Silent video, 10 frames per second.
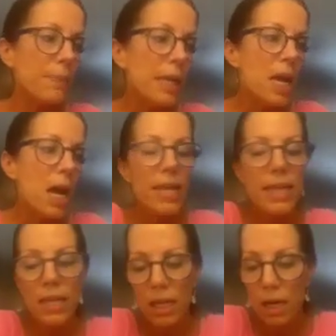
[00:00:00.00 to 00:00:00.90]
I think
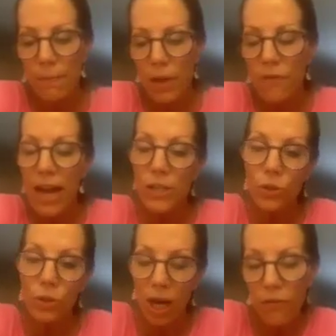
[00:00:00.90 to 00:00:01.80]
vaginal
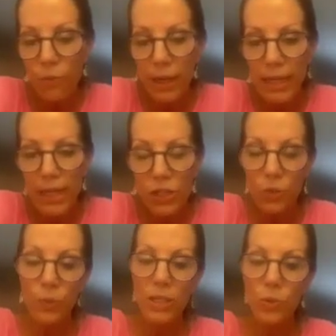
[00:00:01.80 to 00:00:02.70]
cuff radiation, we
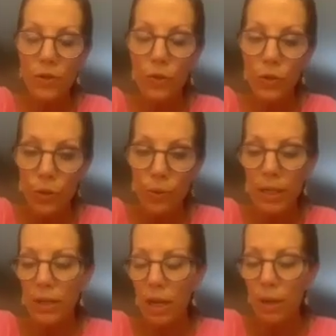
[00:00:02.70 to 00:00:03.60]
do it for uterine
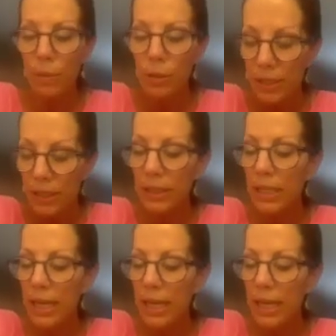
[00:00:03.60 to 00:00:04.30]
mostly,